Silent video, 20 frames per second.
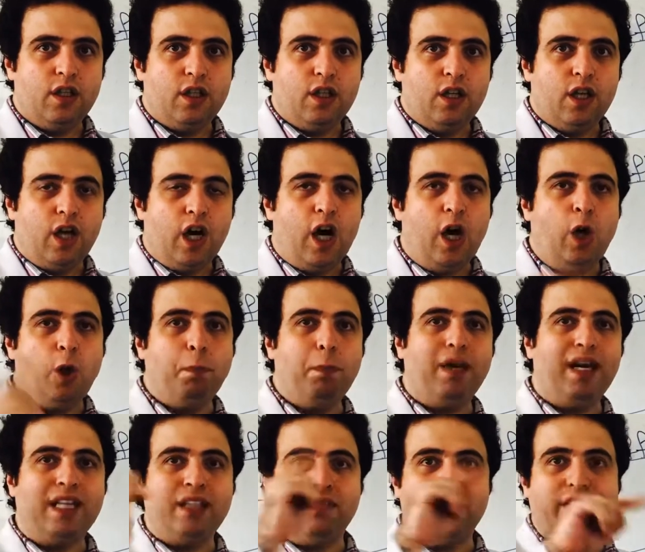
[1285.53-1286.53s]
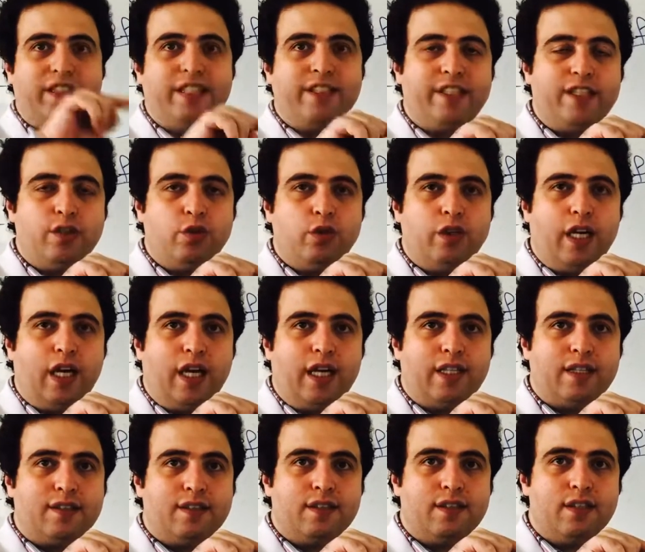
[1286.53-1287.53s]
How blood will return to the
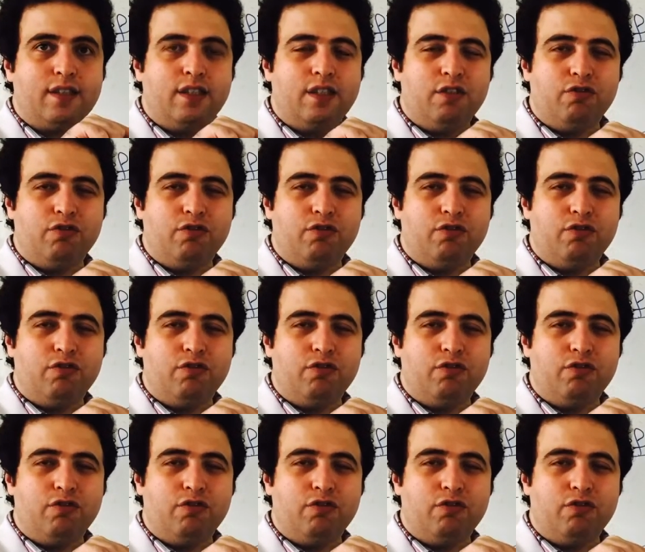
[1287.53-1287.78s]
heart?